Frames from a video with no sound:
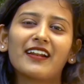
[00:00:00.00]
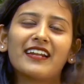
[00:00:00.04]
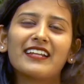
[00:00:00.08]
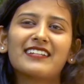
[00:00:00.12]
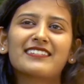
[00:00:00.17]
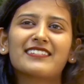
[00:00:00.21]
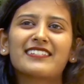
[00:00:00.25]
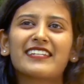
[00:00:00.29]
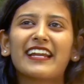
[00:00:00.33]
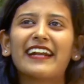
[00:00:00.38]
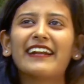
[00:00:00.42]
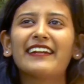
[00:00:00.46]

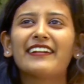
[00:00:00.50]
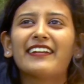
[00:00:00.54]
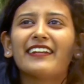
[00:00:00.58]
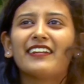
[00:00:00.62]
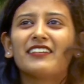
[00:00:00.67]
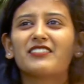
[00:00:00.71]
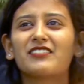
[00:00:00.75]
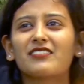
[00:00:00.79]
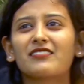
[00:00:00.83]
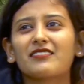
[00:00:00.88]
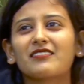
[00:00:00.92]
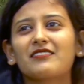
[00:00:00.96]
Listing
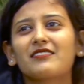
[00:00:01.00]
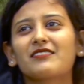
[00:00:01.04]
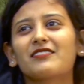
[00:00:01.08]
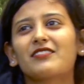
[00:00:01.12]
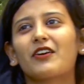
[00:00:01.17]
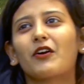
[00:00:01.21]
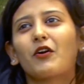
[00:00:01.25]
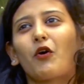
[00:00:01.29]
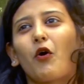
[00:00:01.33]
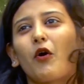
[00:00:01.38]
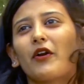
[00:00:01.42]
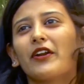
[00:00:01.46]
teachers
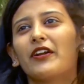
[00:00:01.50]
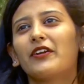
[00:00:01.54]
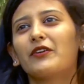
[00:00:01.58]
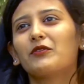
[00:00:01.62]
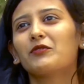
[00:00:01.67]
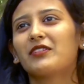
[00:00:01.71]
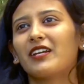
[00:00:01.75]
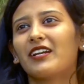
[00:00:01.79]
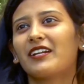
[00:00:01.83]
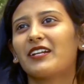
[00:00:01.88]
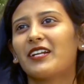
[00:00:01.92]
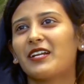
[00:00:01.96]
according
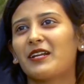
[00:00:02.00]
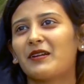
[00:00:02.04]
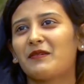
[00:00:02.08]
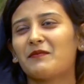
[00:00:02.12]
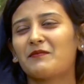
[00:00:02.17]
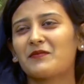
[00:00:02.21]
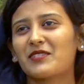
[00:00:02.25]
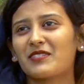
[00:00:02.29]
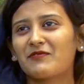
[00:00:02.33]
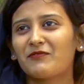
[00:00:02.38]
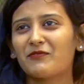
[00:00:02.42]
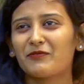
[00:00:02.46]
to their
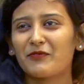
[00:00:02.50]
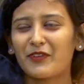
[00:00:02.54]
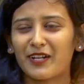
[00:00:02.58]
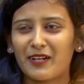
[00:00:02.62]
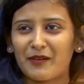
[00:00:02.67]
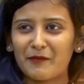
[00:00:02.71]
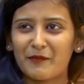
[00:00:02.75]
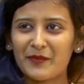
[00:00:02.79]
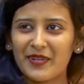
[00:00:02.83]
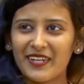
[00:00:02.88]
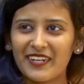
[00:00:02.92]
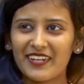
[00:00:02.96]
names will
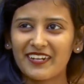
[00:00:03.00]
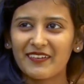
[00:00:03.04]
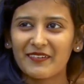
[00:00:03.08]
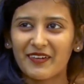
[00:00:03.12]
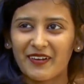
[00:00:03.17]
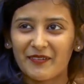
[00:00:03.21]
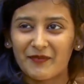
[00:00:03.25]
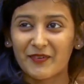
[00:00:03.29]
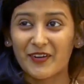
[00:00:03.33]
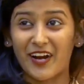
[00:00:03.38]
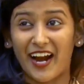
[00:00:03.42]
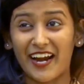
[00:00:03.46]
be
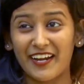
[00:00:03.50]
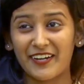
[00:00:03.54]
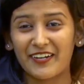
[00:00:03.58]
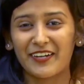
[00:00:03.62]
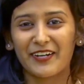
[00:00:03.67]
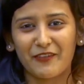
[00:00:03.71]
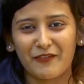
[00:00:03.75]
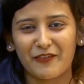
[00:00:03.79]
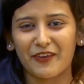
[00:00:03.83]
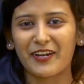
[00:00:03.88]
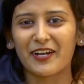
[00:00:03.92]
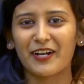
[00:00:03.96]
kind of
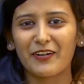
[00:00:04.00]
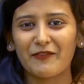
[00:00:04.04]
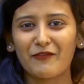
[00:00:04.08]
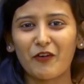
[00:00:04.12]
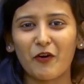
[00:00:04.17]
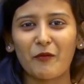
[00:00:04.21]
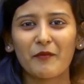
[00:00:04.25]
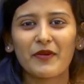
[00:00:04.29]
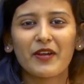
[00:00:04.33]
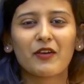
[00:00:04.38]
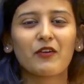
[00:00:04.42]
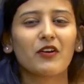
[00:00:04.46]
difficult
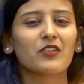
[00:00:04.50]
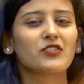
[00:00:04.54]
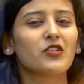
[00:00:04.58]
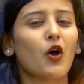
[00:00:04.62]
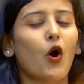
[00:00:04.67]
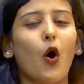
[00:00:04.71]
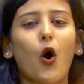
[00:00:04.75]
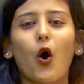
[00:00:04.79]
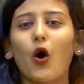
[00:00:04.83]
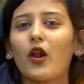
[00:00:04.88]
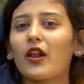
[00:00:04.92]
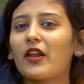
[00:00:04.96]
for me because
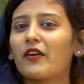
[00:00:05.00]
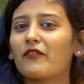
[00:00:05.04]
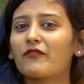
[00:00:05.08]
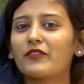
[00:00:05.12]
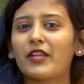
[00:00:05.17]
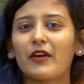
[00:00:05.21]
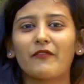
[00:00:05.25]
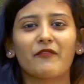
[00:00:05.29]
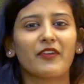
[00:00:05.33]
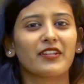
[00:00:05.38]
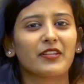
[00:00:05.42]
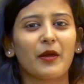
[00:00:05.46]
all of
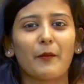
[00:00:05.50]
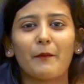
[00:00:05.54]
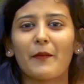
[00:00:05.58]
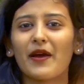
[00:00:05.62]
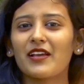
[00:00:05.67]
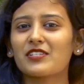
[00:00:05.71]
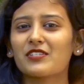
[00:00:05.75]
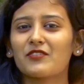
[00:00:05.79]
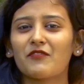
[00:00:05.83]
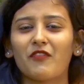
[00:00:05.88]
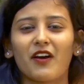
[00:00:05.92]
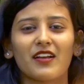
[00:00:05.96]
them were the
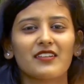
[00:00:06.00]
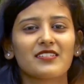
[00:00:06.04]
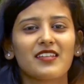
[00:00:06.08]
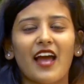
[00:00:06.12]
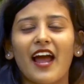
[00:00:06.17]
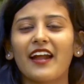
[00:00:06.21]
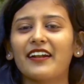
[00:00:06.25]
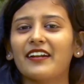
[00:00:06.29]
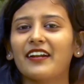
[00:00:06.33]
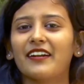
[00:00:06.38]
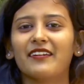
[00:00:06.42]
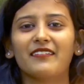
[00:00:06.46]
best ones
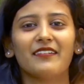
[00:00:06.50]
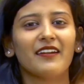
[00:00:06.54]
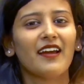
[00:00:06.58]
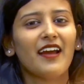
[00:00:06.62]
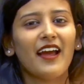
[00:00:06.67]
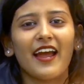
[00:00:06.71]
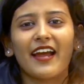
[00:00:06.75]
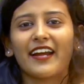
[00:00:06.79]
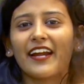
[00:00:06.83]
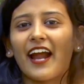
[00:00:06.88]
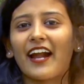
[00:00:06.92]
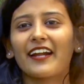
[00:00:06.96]
I did
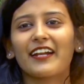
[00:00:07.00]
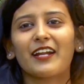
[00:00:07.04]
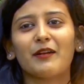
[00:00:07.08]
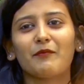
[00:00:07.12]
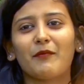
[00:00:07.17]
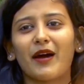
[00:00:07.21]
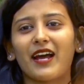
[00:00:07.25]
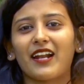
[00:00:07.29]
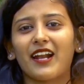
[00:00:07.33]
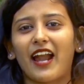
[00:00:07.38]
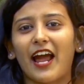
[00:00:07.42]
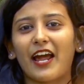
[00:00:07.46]
get in
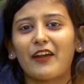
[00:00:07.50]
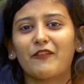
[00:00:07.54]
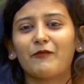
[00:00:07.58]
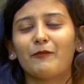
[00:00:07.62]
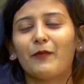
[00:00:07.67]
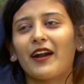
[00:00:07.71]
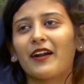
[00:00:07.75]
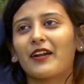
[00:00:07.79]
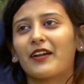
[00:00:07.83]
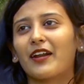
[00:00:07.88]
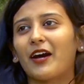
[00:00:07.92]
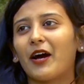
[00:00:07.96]
my life,
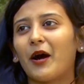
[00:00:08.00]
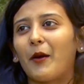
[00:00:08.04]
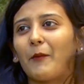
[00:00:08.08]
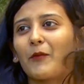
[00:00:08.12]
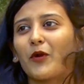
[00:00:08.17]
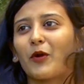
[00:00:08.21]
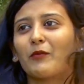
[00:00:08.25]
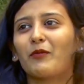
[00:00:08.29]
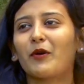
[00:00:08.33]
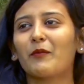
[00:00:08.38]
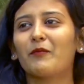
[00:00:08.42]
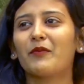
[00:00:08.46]
but uh,
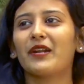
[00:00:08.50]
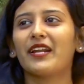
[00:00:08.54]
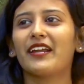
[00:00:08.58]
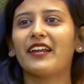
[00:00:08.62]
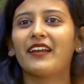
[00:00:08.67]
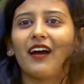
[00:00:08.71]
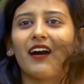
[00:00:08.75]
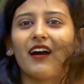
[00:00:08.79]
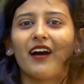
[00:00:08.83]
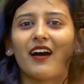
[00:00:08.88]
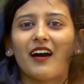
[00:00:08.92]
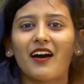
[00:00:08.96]

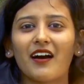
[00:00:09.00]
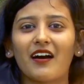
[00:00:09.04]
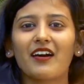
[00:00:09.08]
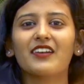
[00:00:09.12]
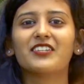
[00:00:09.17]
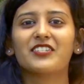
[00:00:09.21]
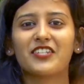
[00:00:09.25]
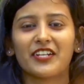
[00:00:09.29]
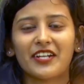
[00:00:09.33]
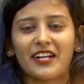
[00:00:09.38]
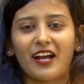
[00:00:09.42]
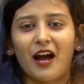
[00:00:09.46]
probably uh,
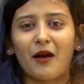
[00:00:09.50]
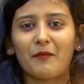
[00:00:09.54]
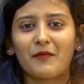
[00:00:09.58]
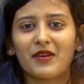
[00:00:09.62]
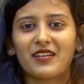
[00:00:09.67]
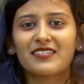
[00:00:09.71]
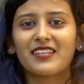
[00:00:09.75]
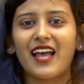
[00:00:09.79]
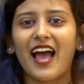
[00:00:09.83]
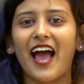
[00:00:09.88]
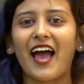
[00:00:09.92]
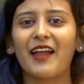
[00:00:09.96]
Shikha
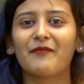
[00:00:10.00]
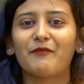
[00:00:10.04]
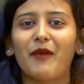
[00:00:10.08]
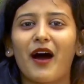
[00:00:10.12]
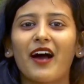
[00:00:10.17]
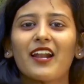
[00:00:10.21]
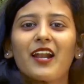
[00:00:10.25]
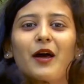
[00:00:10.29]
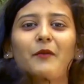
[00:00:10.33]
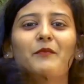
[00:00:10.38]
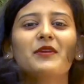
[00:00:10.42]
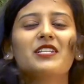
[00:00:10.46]
Miss and
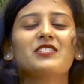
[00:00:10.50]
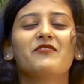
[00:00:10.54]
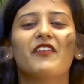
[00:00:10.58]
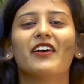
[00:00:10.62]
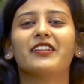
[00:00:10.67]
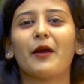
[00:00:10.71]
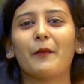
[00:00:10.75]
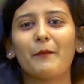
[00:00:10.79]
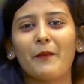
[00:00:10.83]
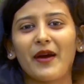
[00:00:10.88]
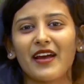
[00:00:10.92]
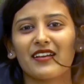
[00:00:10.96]
Mala Miss were
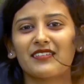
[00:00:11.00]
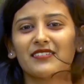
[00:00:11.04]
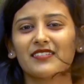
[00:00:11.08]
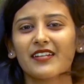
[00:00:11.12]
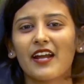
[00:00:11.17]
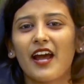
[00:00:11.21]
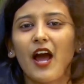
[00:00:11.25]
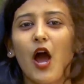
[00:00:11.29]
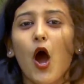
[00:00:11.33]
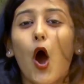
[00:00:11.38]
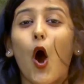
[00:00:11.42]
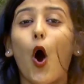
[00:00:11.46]
the best.
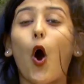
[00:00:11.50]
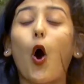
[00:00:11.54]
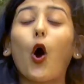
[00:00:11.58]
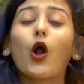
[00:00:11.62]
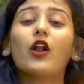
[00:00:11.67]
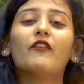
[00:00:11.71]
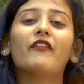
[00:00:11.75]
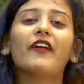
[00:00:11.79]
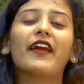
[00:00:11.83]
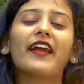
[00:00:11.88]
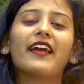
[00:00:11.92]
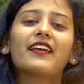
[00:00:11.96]

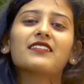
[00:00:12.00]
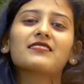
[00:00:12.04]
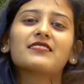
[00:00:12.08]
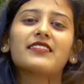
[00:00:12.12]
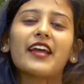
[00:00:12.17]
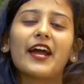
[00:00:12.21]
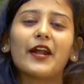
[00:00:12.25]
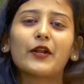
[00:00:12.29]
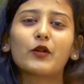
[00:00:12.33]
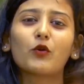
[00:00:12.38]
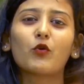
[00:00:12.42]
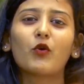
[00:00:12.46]
Always
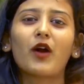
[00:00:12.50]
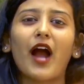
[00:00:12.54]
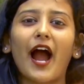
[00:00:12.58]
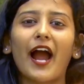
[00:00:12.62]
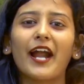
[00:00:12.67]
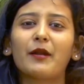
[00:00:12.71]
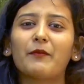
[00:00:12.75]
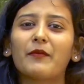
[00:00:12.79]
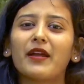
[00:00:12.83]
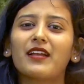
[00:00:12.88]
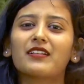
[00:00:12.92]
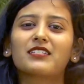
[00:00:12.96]
there to
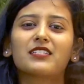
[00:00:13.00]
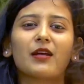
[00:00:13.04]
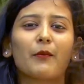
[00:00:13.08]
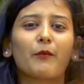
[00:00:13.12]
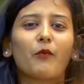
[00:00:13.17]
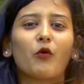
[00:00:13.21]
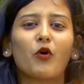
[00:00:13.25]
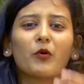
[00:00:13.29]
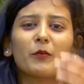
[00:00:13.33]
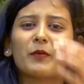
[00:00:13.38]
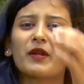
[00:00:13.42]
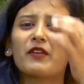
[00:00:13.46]
guide me and
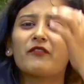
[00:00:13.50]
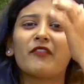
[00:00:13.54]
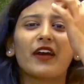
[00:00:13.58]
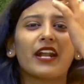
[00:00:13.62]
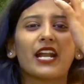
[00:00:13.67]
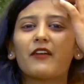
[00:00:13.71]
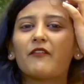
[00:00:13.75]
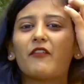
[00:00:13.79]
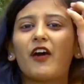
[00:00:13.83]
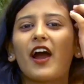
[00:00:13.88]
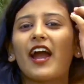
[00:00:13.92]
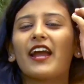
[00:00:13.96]
support me
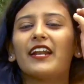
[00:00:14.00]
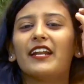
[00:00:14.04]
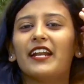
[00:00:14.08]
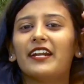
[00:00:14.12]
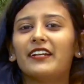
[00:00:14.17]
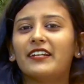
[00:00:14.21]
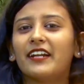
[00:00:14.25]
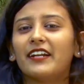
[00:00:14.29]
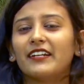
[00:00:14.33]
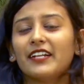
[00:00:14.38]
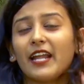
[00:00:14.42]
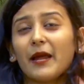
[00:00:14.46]
whenever I
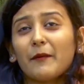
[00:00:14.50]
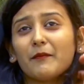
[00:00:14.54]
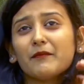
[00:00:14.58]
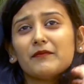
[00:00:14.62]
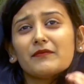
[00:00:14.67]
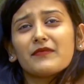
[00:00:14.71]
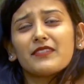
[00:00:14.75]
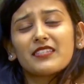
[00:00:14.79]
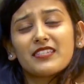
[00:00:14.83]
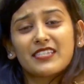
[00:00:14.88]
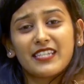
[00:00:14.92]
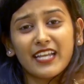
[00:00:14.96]
needed them.
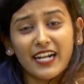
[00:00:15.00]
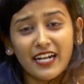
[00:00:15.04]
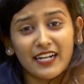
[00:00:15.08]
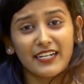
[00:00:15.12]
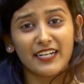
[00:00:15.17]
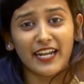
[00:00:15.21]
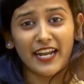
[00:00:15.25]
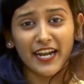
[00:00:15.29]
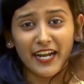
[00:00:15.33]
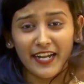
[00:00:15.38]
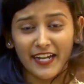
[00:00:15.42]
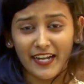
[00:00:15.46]
Till
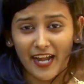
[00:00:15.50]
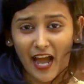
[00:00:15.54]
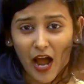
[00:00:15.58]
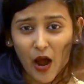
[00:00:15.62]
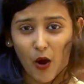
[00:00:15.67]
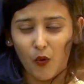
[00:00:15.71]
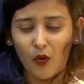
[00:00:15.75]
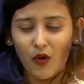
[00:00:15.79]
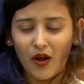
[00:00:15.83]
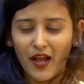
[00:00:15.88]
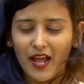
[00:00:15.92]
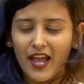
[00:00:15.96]
date
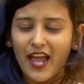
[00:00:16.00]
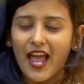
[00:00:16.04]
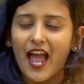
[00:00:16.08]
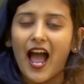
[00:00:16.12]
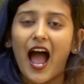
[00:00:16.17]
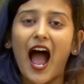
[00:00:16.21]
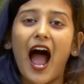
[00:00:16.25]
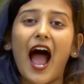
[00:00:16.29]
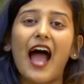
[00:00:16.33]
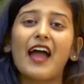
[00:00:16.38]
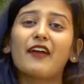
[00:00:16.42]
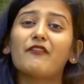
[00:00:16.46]
now,
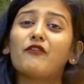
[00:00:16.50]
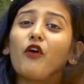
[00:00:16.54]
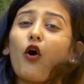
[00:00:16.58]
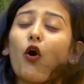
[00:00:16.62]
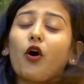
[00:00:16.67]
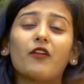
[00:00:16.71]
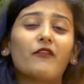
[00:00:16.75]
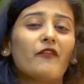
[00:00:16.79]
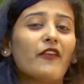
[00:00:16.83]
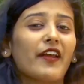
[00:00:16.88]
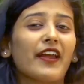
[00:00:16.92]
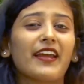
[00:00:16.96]
I have
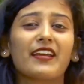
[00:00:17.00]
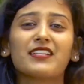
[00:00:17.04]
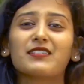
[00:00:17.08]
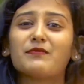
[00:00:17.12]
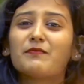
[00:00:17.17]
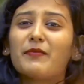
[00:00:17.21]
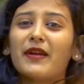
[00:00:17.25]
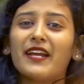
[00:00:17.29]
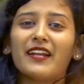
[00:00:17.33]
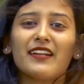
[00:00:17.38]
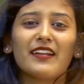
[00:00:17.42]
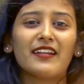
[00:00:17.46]
always
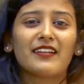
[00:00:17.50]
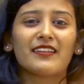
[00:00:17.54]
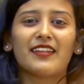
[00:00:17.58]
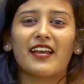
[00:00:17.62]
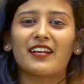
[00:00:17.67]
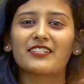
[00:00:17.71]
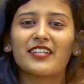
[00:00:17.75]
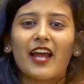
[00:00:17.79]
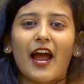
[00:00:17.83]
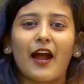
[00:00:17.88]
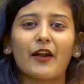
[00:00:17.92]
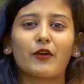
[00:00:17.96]
been in
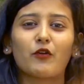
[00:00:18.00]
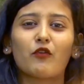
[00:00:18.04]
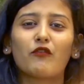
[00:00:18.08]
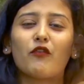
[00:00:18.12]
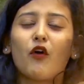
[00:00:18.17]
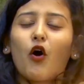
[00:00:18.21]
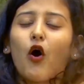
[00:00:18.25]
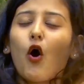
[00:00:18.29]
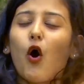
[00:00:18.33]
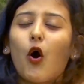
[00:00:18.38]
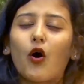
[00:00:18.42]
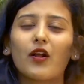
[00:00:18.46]
their shadow
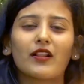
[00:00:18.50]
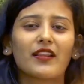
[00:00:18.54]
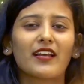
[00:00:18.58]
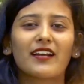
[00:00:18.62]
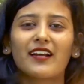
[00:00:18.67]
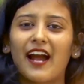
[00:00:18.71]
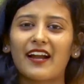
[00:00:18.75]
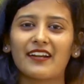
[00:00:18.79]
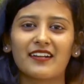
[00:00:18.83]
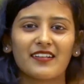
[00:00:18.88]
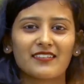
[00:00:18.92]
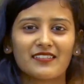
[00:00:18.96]
for all the
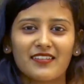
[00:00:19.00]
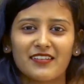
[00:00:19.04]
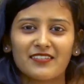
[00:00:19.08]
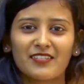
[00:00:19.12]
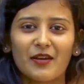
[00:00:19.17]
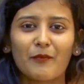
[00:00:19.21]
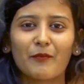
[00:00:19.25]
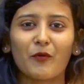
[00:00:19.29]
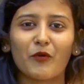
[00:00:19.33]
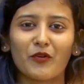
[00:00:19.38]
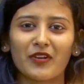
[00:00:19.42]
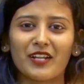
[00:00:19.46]
guidance and
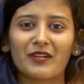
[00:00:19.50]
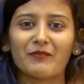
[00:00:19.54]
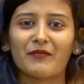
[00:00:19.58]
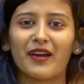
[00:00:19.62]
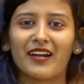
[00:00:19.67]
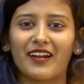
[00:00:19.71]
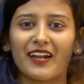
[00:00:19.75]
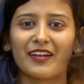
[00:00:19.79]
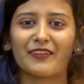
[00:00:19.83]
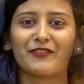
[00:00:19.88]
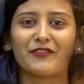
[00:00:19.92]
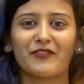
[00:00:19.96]
support in my
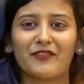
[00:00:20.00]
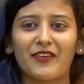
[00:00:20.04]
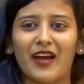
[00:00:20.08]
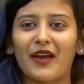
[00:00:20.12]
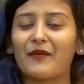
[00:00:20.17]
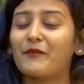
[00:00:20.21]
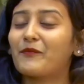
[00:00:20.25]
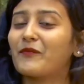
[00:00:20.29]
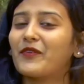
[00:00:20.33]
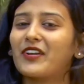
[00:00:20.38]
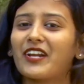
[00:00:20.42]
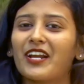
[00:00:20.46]
life.
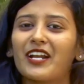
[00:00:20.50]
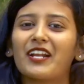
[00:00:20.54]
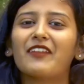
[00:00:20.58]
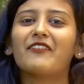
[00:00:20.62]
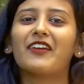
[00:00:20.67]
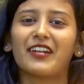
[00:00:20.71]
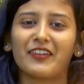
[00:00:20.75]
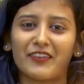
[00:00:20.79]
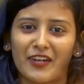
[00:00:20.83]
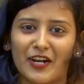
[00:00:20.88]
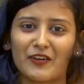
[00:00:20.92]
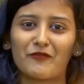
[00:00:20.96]
I'm really
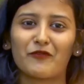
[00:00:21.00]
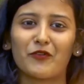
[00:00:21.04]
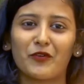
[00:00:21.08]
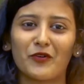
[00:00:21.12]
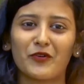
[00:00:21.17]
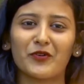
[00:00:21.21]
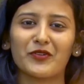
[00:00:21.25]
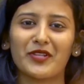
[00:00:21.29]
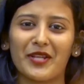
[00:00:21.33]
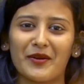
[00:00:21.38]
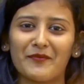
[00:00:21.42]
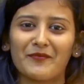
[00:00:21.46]
very grateful
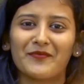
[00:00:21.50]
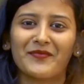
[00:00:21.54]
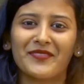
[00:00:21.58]
to them.